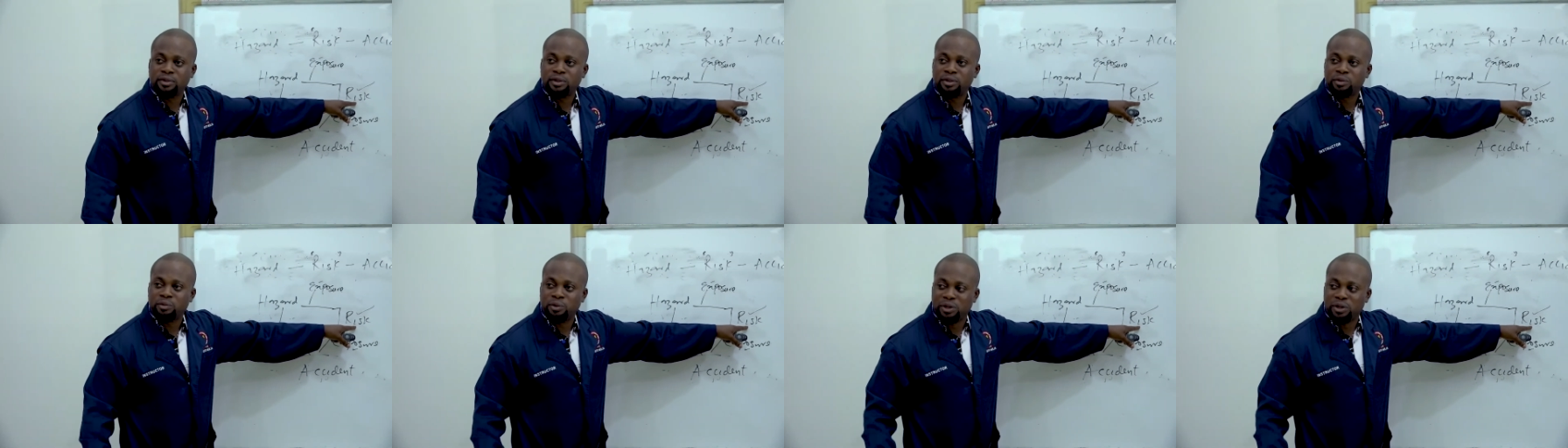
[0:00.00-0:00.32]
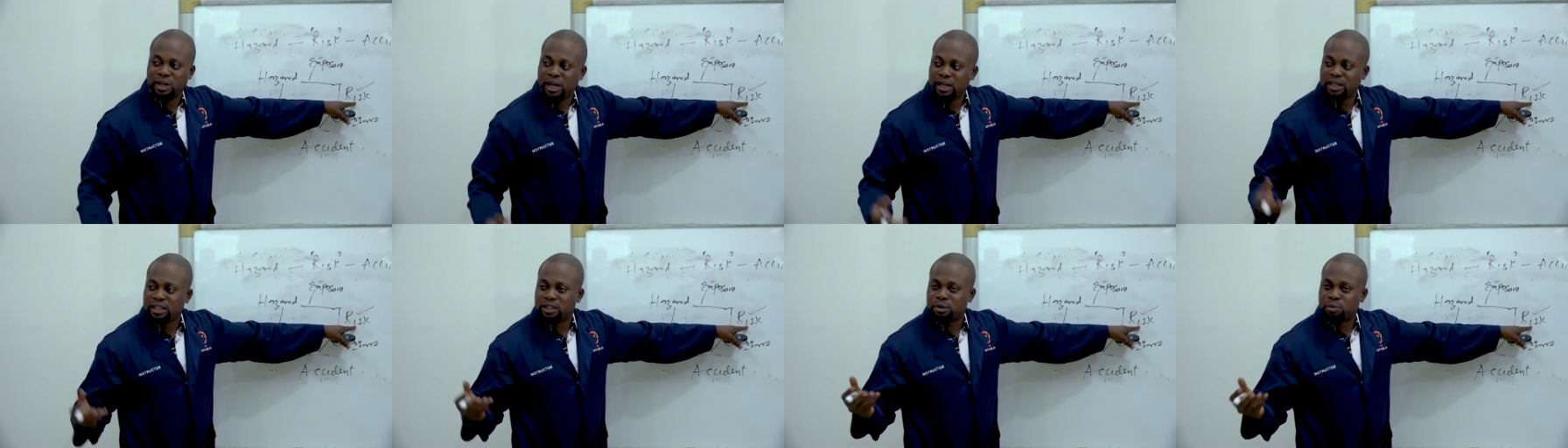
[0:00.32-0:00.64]
Without
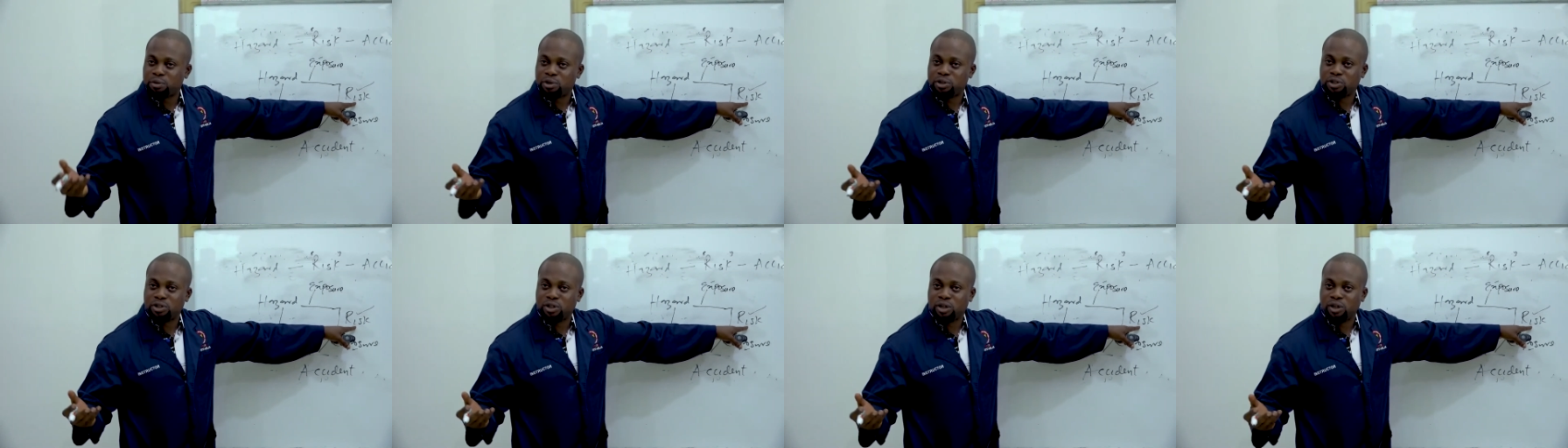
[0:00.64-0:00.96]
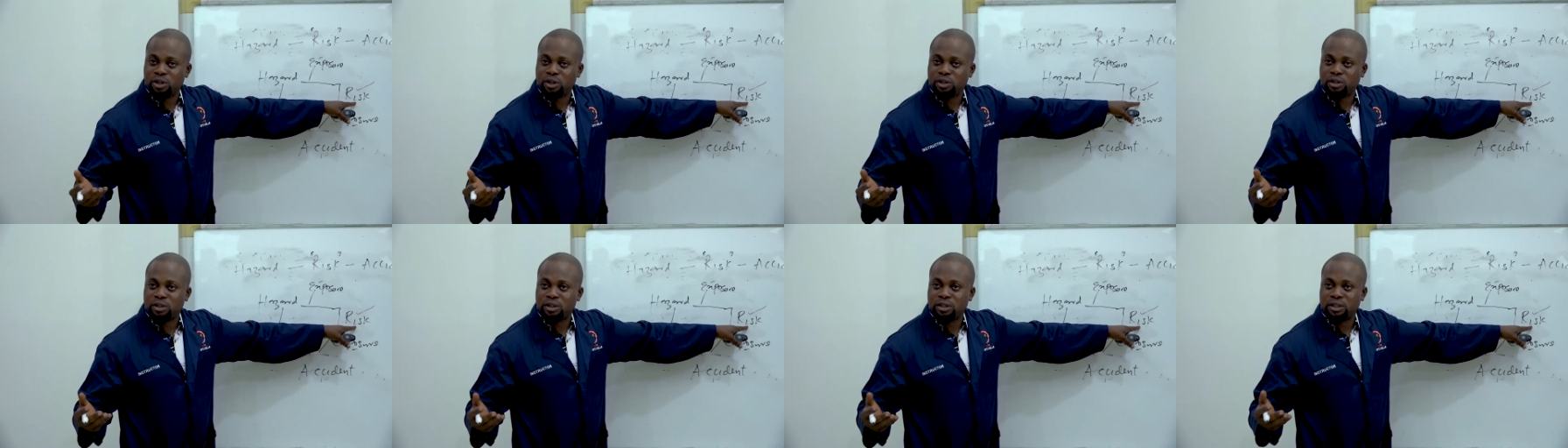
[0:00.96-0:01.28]
exposure,
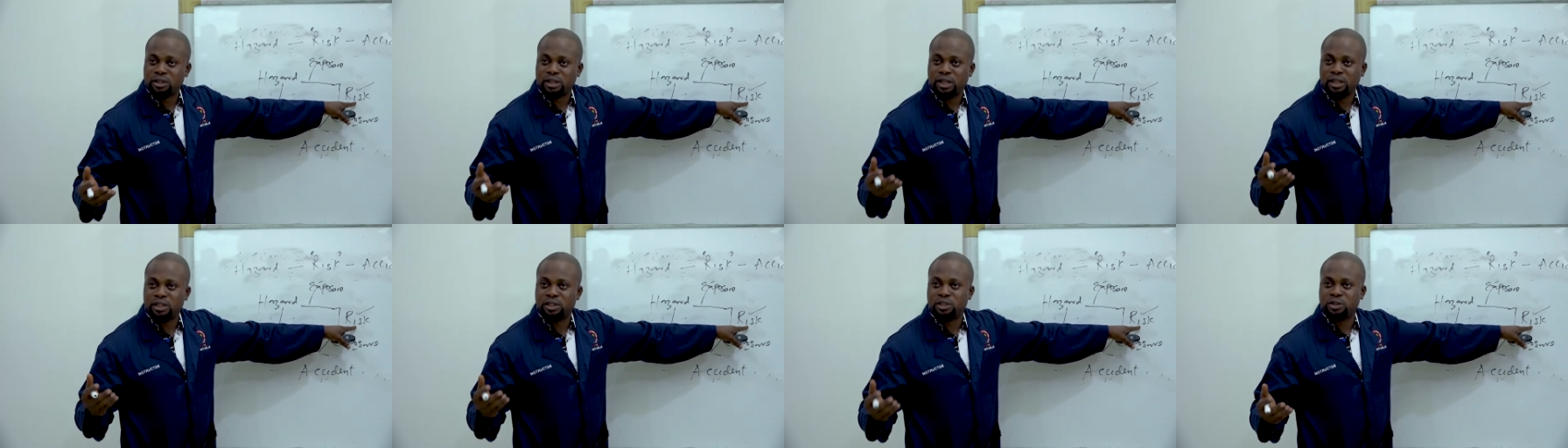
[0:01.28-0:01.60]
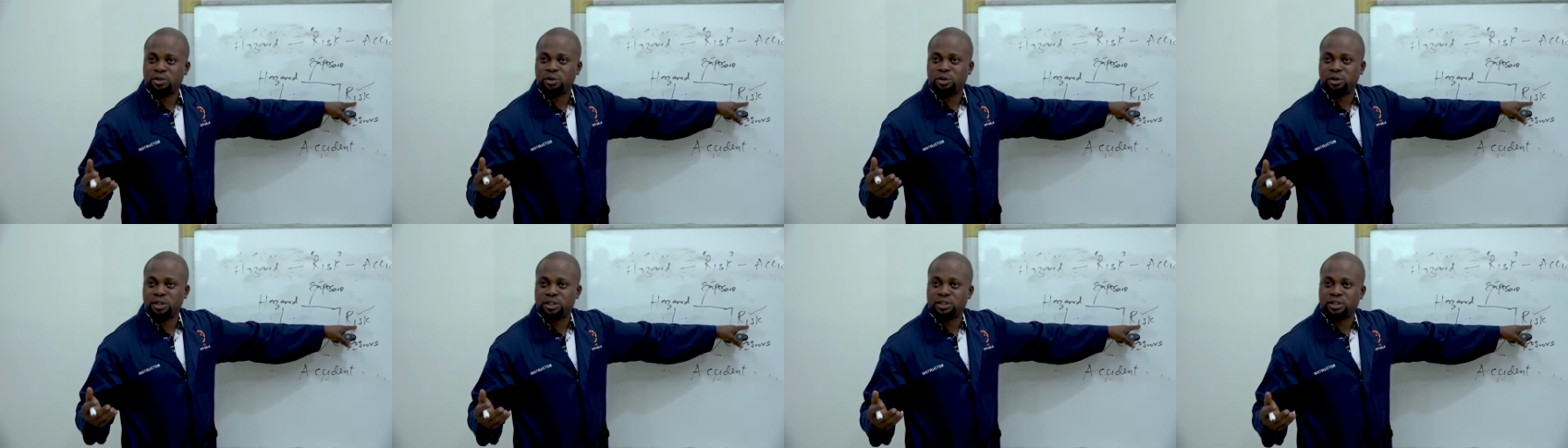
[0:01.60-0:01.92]
there is no
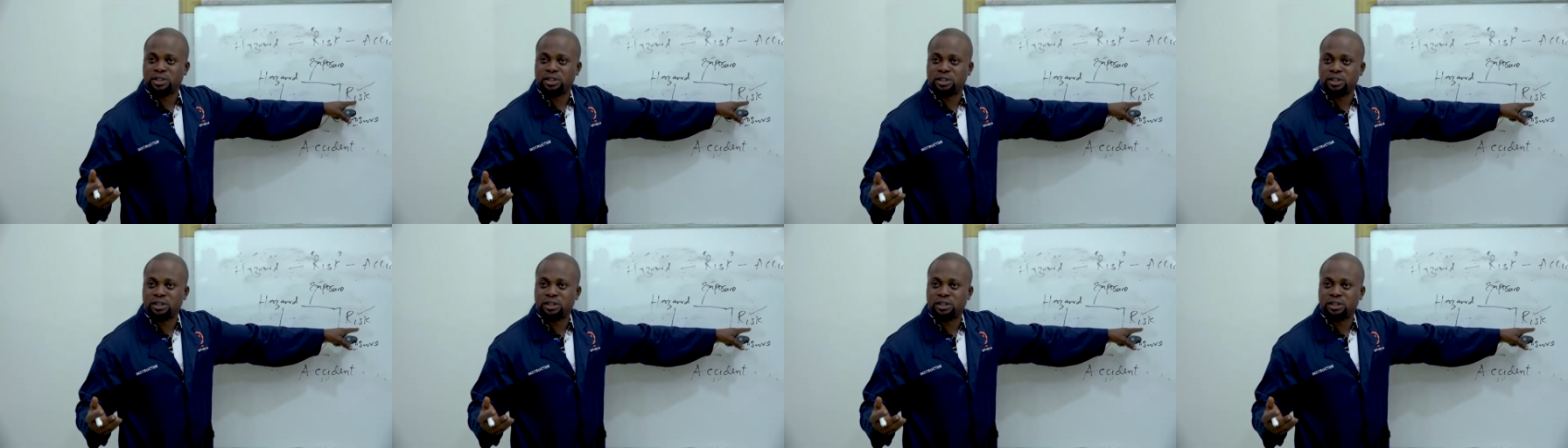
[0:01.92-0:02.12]
risk.